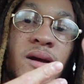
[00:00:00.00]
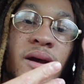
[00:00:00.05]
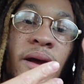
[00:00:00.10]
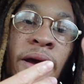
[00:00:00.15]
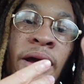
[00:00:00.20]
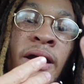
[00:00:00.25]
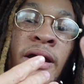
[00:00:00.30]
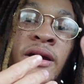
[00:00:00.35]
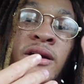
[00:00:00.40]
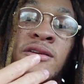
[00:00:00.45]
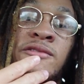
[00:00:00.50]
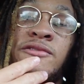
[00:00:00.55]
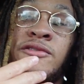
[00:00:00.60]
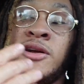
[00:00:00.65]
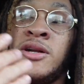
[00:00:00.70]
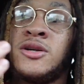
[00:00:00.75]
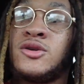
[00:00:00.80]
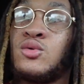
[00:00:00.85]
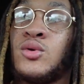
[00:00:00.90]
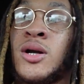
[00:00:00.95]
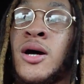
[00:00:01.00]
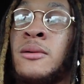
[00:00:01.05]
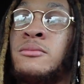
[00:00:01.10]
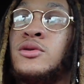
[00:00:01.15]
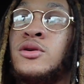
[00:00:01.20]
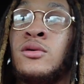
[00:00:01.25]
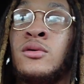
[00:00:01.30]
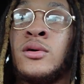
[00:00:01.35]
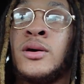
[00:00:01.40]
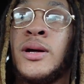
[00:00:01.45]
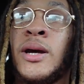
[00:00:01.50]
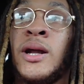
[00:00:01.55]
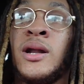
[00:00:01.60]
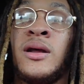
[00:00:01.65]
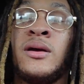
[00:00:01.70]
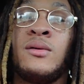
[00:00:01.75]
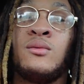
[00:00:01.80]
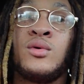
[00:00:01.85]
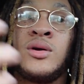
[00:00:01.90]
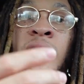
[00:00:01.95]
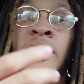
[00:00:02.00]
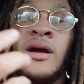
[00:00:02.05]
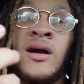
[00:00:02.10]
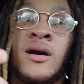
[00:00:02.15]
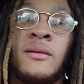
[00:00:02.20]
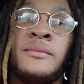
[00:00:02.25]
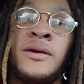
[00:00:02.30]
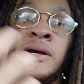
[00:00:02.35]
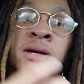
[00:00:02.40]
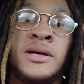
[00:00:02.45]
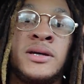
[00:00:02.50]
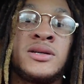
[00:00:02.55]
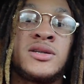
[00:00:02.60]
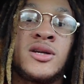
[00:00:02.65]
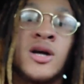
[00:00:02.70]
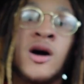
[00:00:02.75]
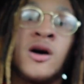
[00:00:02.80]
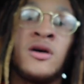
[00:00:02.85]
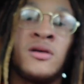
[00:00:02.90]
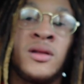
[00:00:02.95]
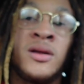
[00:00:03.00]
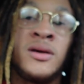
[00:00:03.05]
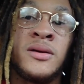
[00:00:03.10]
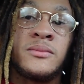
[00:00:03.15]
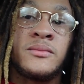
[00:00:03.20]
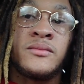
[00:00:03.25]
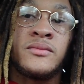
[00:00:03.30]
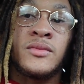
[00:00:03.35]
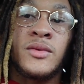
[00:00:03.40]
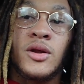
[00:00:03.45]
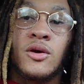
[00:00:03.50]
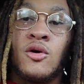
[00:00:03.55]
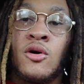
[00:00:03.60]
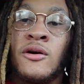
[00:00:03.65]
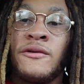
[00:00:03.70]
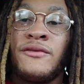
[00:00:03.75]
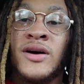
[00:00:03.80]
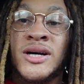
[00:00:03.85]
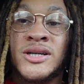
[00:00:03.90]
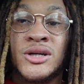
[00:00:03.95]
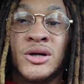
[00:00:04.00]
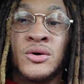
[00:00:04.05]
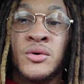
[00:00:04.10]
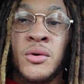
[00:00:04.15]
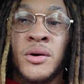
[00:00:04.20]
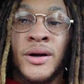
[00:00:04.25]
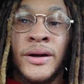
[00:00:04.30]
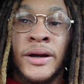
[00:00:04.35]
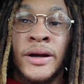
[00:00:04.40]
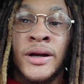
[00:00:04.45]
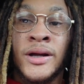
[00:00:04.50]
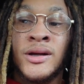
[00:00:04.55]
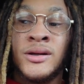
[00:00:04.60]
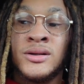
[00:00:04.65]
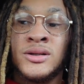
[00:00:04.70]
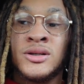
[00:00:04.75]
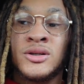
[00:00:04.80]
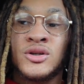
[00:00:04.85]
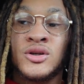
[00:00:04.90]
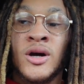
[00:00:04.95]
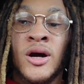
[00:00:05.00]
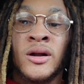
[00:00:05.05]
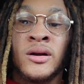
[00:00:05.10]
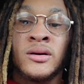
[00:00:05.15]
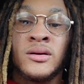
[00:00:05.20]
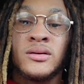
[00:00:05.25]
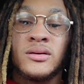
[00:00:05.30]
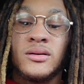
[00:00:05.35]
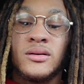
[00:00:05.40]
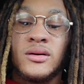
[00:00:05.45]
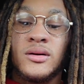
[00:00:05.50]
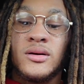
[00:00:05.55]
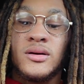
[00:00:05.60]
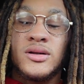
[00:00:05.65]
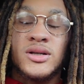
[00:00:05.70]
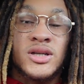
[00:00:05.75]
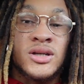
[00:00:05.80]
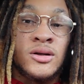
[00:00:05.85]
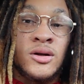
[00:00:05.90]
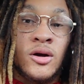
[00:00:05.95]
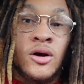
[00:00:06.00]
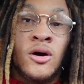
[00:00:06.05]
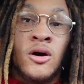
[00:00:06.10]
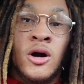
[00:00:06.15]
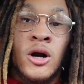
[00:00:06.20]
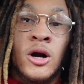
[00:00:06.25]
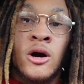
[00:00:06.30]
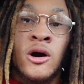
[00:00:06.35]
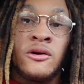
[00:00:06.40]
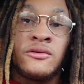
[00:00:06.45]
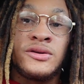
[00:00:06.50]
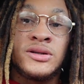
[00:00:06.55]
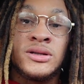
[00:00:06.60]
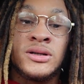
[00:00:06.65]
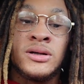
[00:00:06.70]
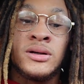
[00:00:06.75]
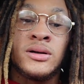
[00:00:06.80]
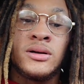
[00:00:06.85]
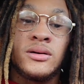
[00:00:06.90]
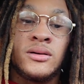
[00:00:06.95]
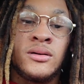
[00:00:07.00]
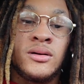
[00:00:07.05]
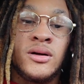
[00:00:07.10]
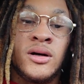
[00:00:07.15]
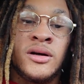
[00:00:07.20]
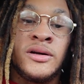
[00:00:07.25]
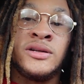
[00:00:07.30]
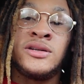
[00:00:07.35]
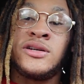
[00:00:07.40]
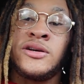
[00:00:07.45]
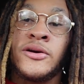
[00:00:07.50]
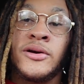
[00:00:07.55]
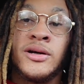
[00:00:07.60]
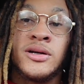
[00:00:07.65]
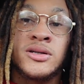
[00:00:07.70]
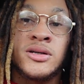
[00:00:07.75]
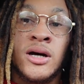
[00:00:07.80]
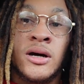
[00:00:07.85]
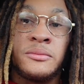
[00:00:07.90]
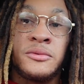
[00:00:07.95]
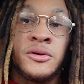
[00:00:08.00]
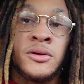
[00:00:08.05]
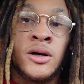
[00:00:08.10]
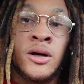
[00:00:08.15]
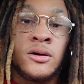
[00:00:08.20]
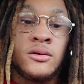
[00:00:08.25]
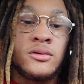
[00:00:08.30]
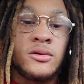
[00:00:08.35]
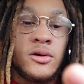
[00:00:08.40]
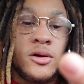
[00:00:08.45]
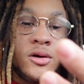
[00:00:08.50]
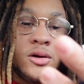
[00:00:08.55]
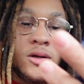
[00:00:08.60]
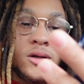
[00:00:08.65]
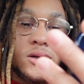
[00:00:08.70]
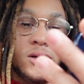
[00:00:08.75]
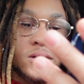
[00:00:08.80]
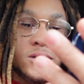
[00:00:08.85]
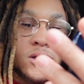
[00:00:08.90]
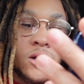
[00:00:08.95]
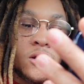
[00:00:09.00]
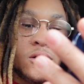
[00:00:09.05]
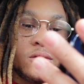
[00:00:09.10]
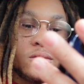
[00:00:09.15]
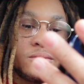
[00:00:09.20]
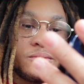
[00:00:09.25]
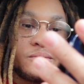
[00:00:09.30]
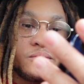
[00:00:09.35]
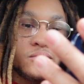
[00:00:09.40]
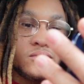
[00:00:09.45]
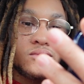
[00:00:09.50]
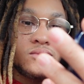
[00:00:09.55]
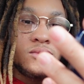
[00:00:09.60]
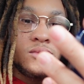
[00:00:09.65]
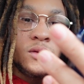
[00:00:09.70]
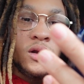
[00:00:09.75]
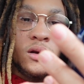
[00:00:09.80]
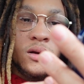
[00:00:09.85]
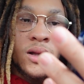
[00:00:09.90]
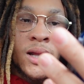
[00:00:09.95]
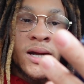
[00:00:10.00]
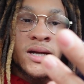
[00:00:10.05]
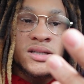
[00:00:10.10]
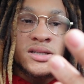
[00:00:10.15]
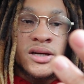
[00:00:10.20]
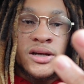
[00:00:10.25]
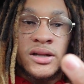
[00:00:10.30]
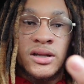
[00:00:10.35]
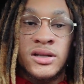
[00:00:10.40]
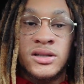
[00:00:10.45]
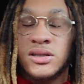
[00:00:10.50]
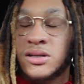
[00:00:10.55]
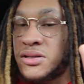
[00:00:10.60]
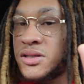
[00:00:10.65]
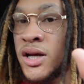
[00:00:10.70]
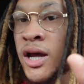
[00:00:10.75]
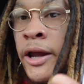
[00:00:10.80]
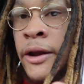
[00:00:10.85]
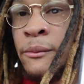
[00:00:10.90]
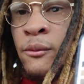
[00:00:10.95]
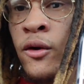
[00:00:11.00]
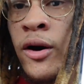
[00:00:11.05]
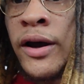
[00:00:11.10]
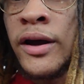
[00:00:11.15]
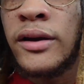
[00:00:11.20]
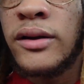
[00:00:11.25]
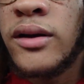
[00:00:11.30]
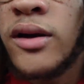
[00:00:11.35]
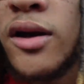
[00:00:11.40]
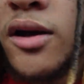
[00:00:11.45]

and finish what I'm doing, and then when they come in, install it, or if I should go ahead and just try to send the car off to an interior shop, you know? So like I said, this the same way.